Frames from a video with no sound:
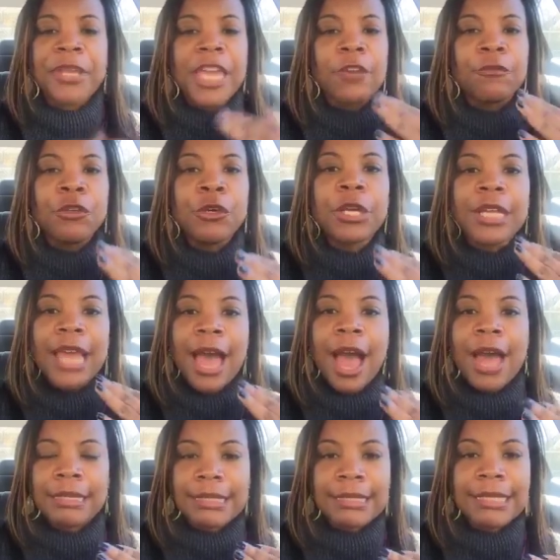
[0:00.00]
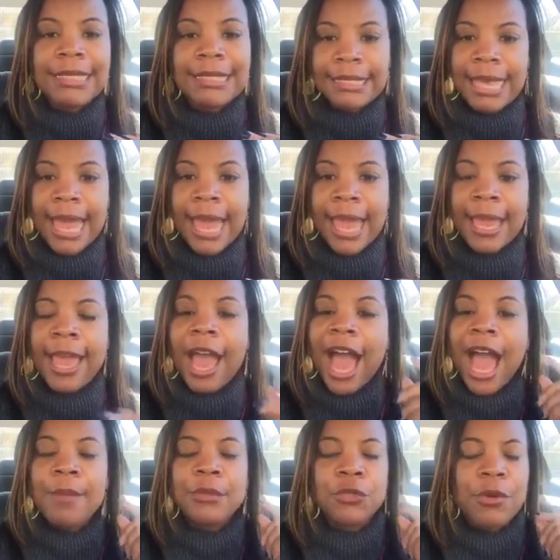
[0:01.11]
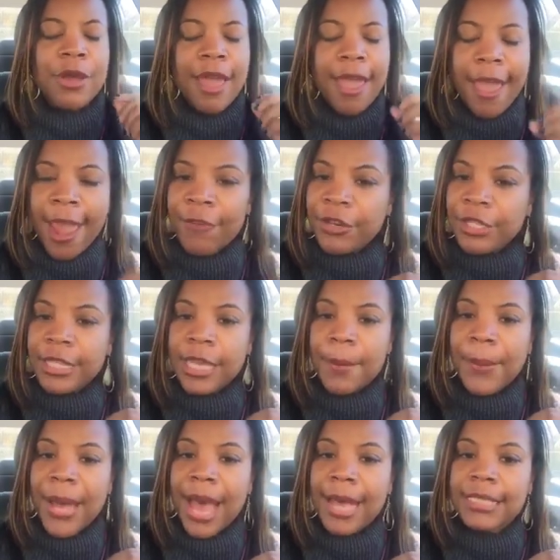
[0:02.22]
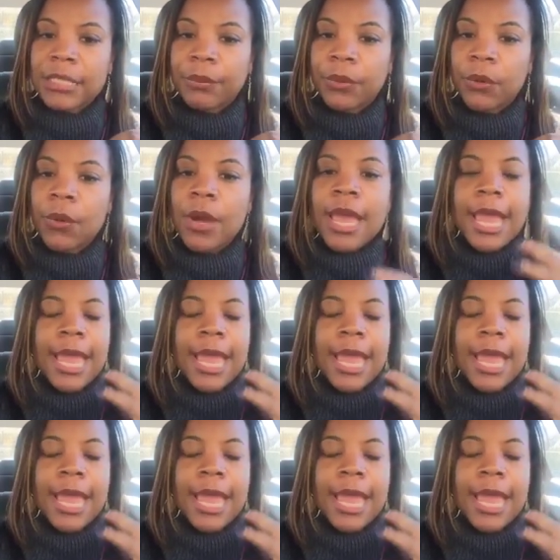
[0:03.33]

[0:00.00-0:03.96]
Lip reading: If you can honestly say, I'm doing everything possible